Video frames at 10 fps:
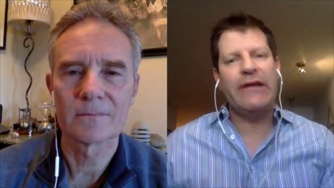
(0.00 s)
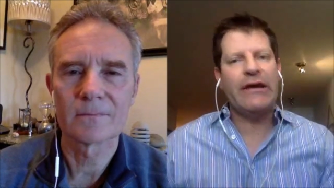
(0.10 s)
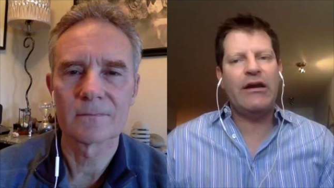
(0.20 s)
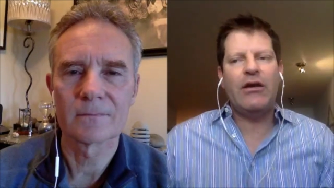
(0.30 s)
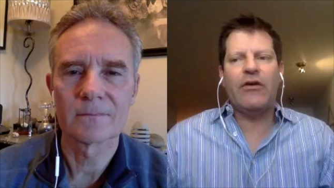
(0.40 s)

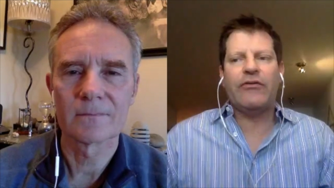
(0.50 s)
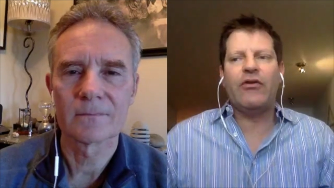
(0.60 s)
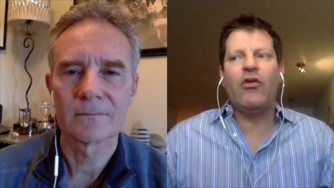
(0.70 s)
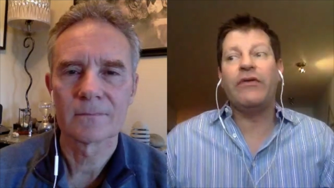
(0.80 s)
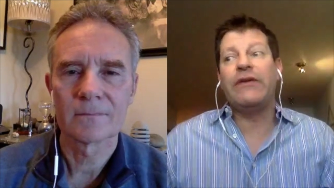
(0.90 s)
Speaker 1: executive
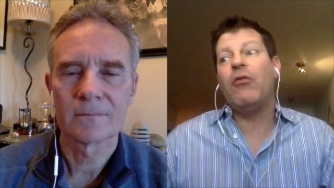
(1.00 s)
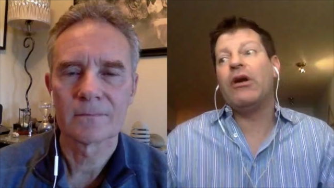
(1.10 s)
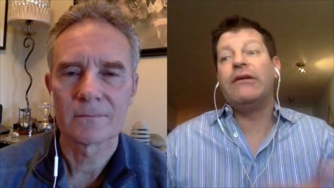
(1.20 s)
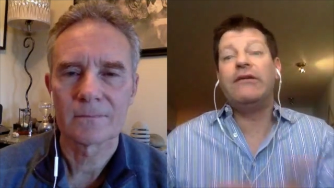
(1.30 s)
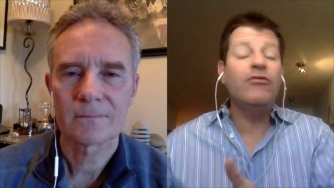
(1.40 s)
doesn't know what they
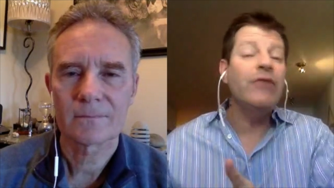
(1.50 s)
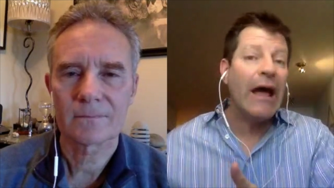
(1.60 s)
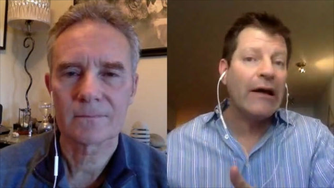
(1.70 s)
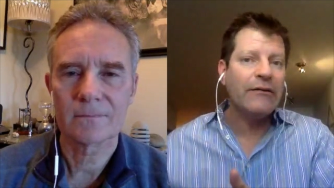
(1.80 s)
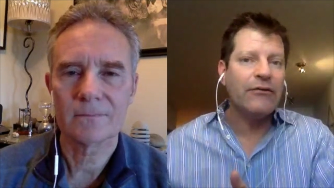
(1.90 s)
want to do
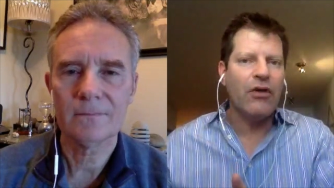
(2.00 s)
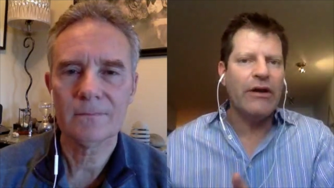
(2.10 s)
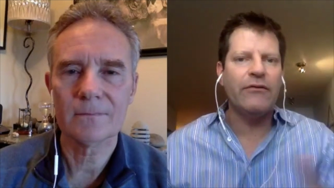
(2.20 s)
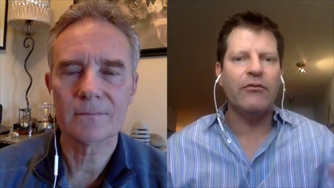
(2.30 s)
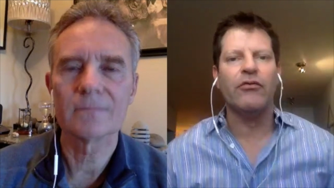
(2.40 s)
next,
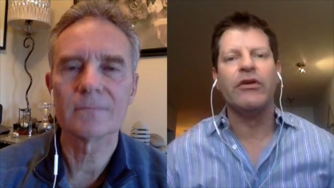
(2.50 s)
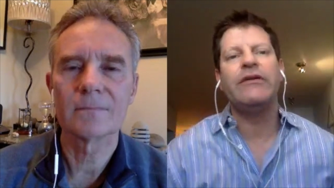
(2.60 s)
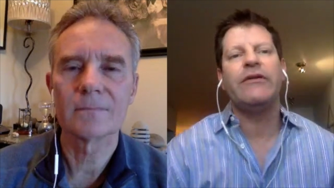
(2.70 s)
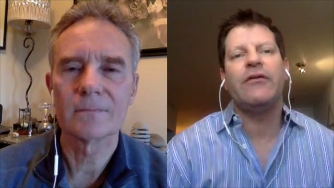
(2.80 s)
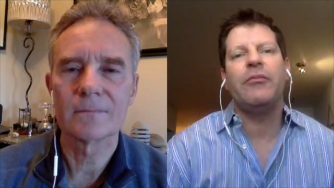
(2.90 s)
right? So it
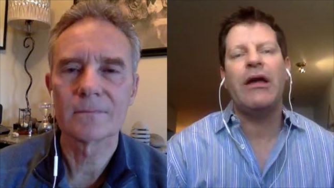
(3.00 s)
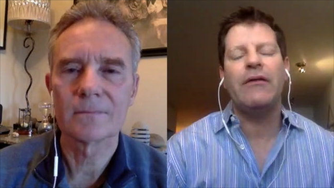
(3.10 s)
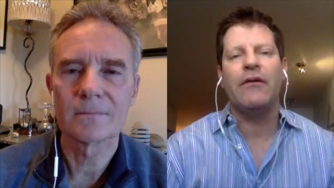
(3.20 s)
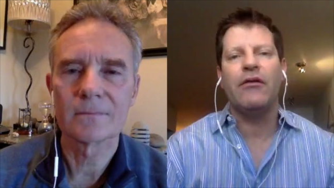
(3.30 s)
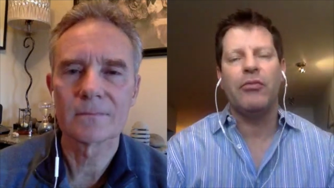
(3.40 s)
really just
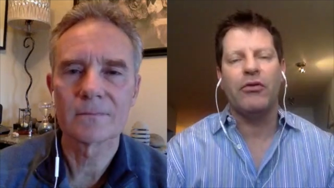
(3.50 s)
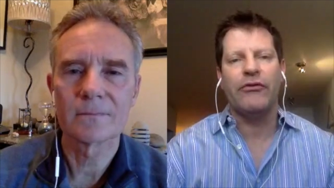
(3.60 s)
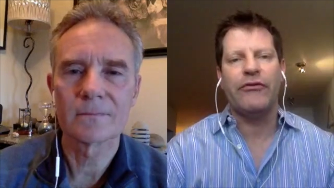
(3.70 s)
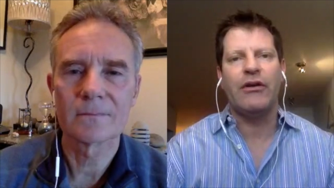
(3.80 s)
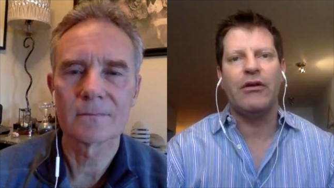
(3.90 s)
depends on the
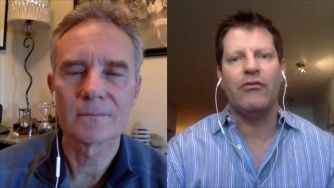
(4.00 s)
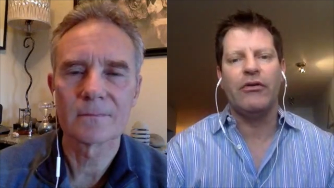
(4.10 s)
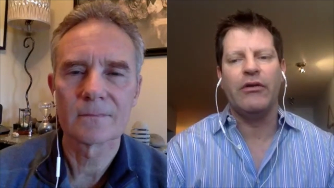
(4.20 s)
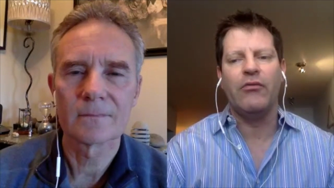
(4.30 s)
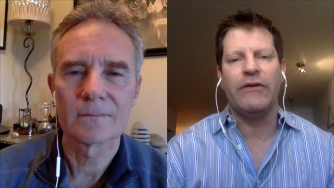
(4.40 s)
person and
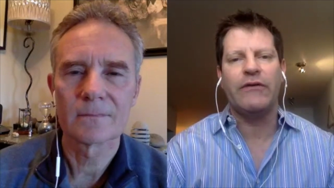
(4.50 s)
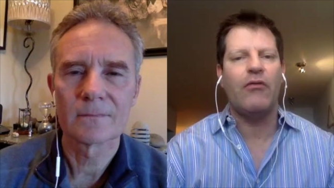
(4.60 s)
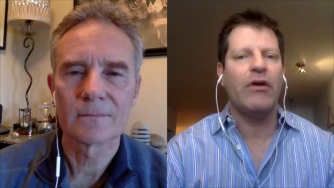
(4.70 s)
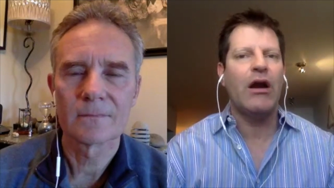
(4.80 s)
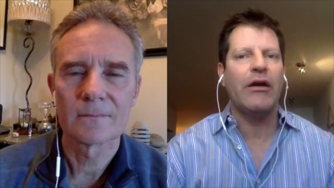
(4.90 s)
really what's
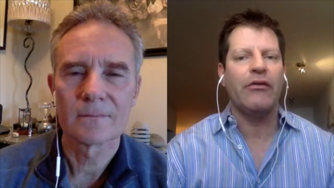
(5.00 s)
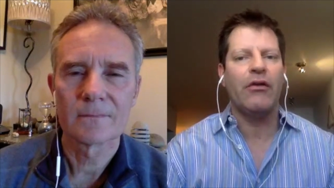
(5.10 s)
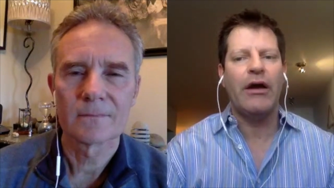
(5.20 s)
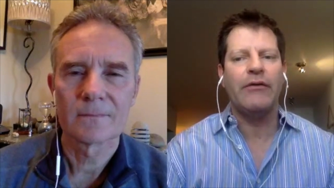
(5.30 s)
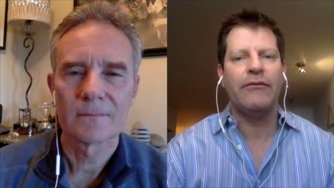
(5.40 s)
going on in their
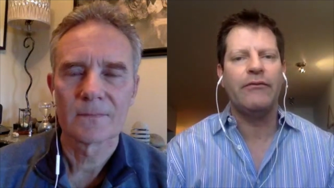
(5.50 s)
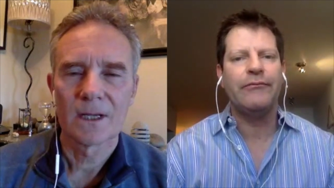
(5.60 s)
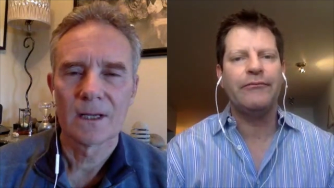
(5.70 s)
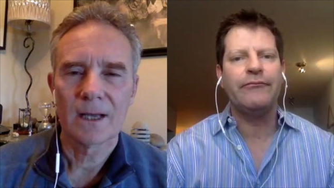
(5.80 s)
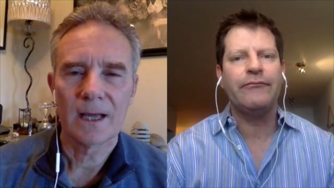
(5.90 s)
life.
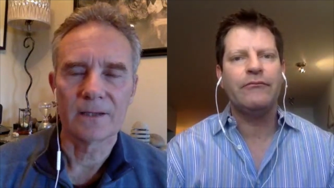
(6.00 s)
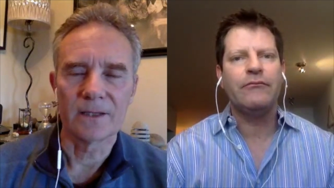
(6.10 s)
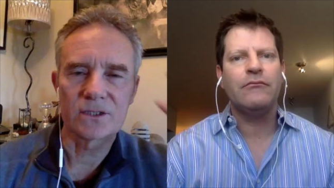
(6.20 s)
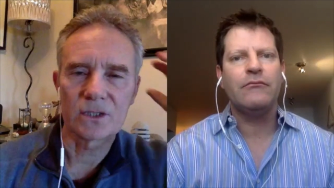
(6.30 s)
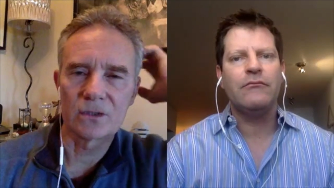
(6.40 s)
Speaker 2: Got it.
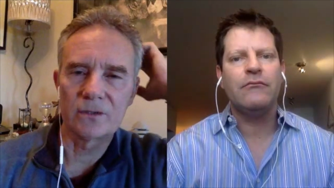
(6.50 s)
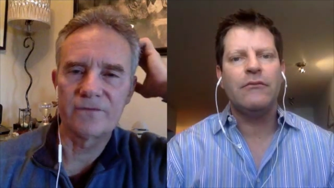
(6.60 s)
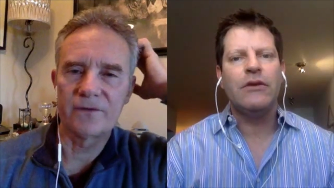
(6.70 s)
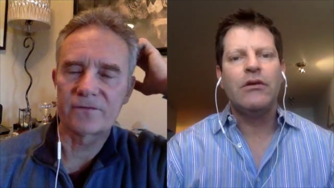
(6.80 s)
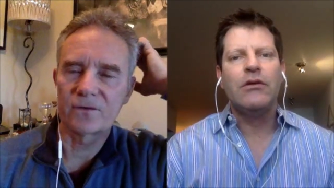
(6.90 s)
That's a good
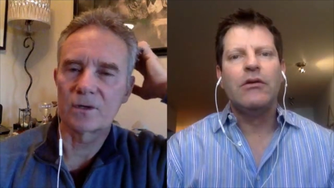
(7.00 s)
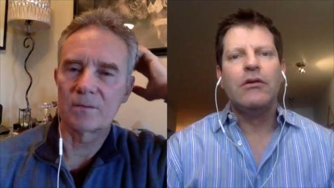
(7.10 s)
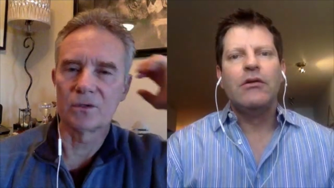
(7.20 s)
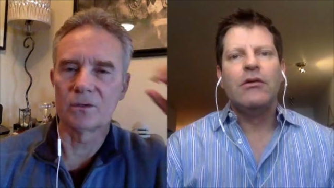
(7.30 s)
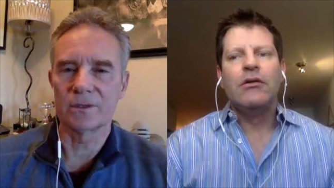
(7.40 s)
fit for what I'm
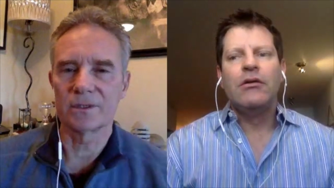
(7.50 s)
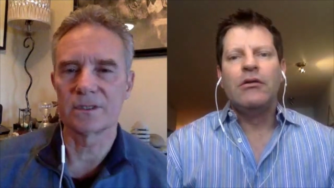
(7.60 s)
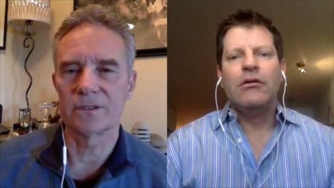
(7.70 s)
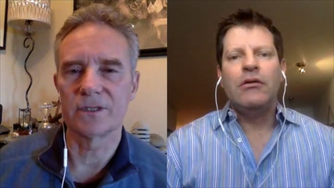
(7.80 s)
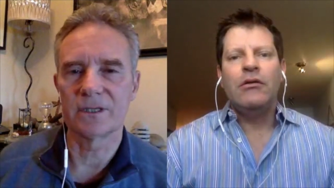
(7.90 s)
doing with the
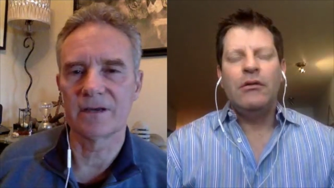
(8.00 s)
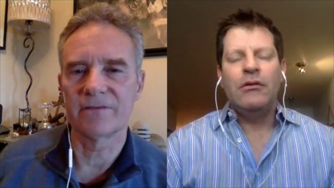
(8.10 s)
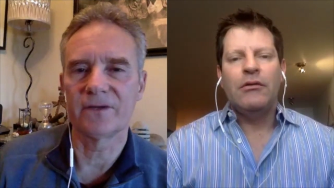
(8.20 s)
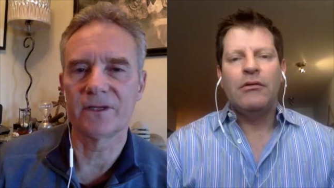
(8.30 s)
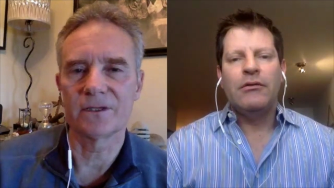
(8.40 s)
Synergy
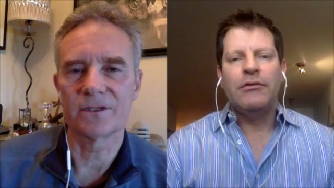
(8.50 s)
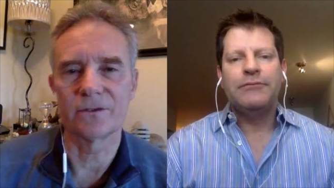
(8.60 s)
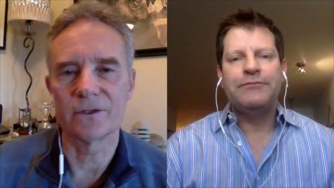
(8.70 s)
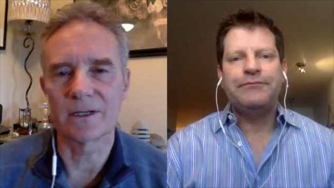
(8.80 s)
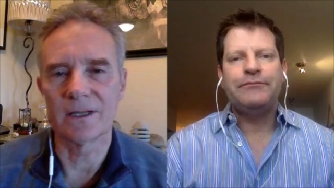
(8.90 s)
Cafe and the
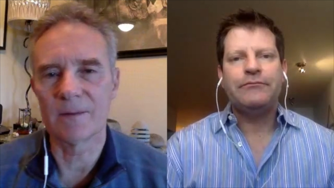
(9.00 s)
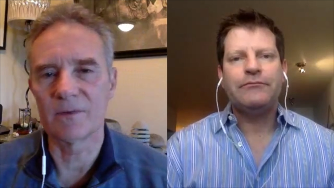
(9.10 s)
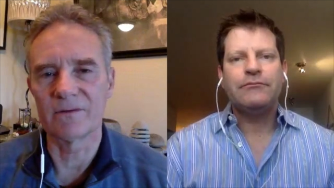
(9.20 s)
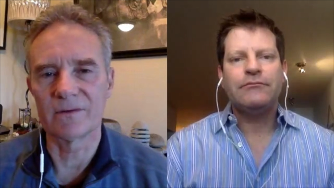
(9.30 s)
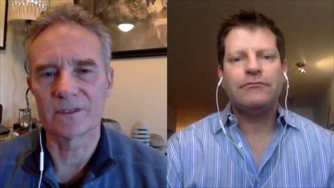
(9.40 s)
Synergy
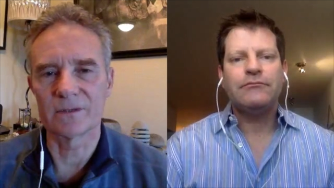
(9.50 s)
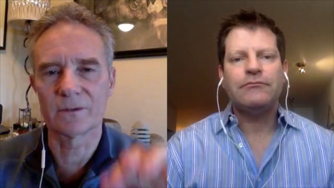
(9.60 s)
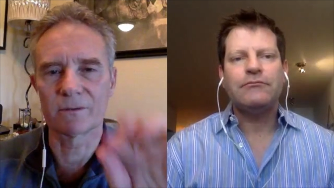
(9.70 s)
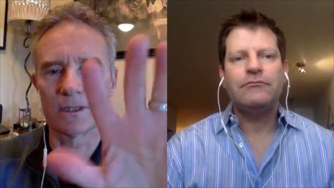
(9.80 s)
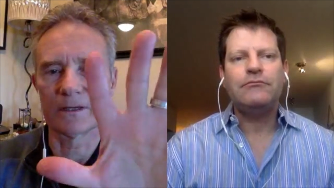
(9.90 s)
Collaborative because I
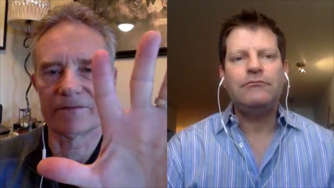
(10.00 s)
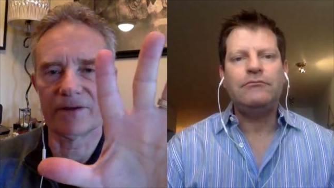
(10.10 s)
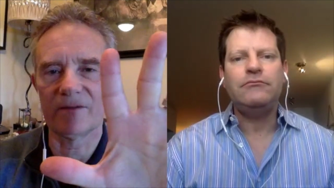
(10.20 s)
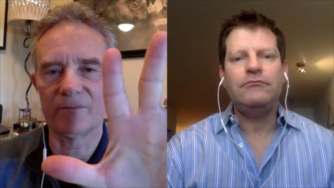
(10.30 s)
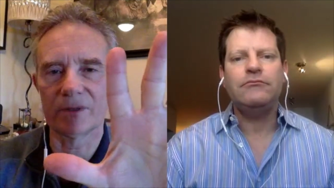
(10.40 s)
work with like
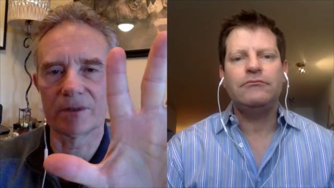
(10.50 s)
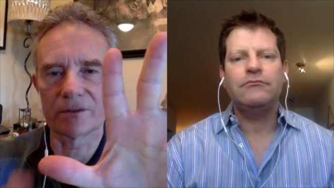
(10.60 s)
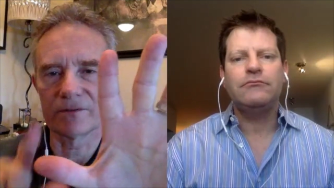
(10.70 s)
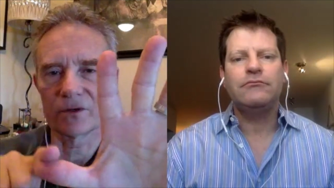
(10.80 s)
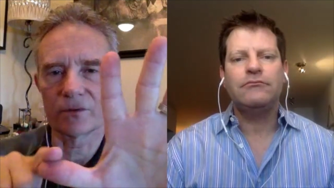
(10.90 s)
five pillars
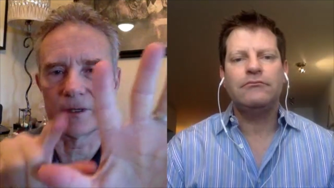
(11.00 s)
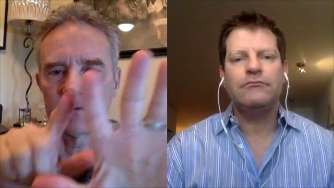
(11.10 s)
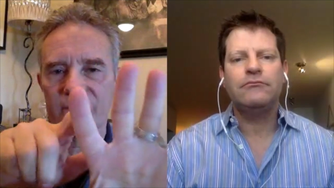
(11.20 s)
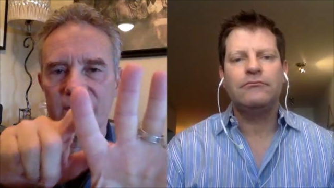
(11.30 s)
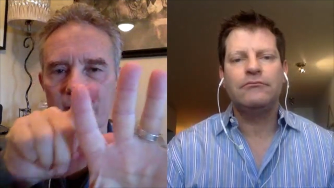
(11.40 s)
of career,
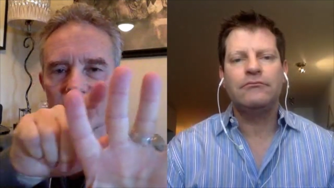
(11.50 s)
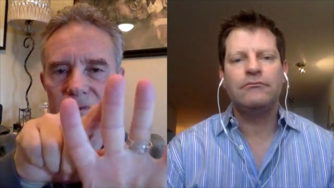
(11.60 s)
finance,